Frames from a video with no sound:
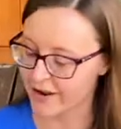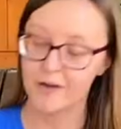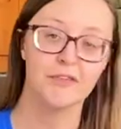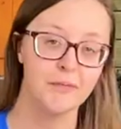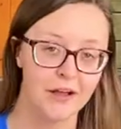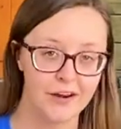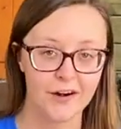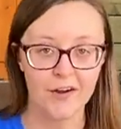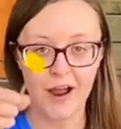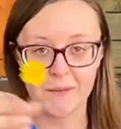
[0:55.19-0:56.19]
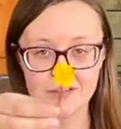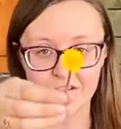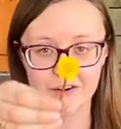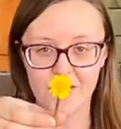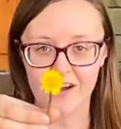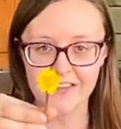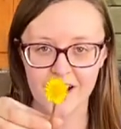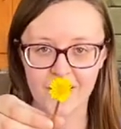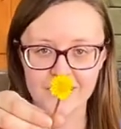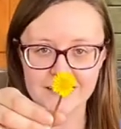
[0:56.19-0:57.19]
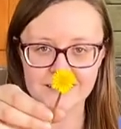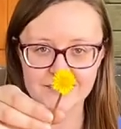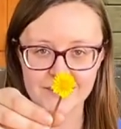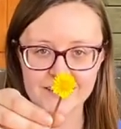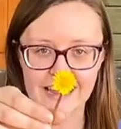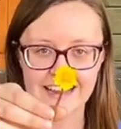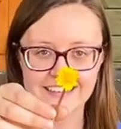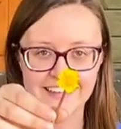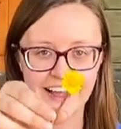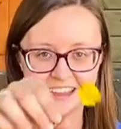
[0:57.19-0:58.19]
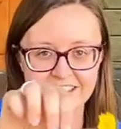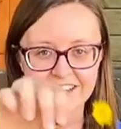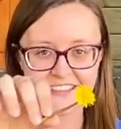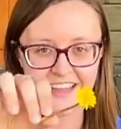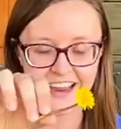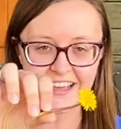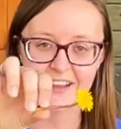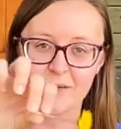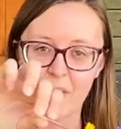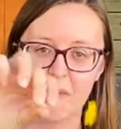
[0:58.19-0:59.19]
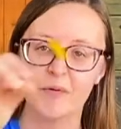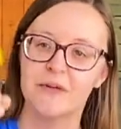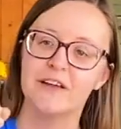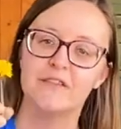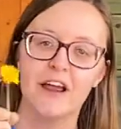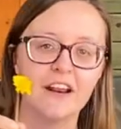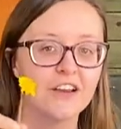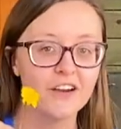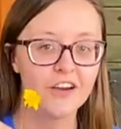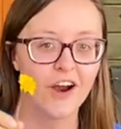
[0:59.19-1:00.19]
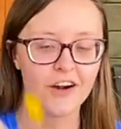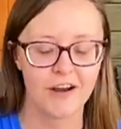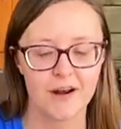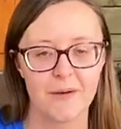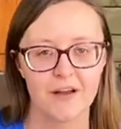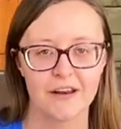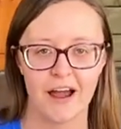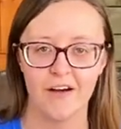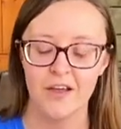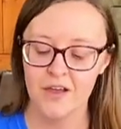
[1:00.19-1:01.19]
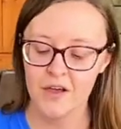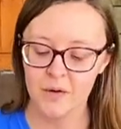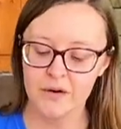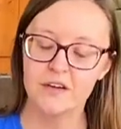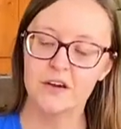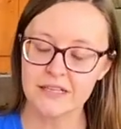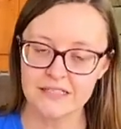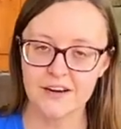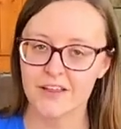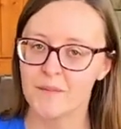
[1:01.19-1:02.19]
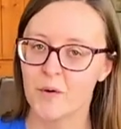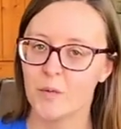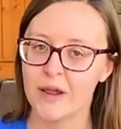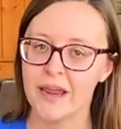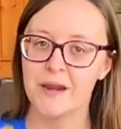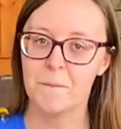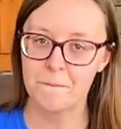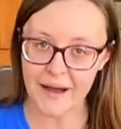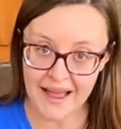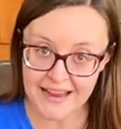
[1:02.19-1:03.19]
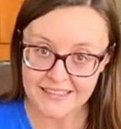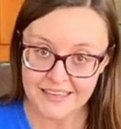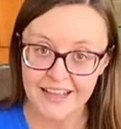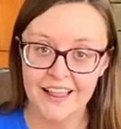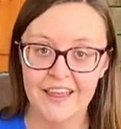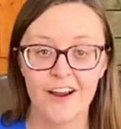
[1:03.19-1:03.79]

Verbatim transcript: unfamiliar, I'm sure you all know this is what a dandelion looks like. They're probably invading your yard right about now. We do consider them a weed, but they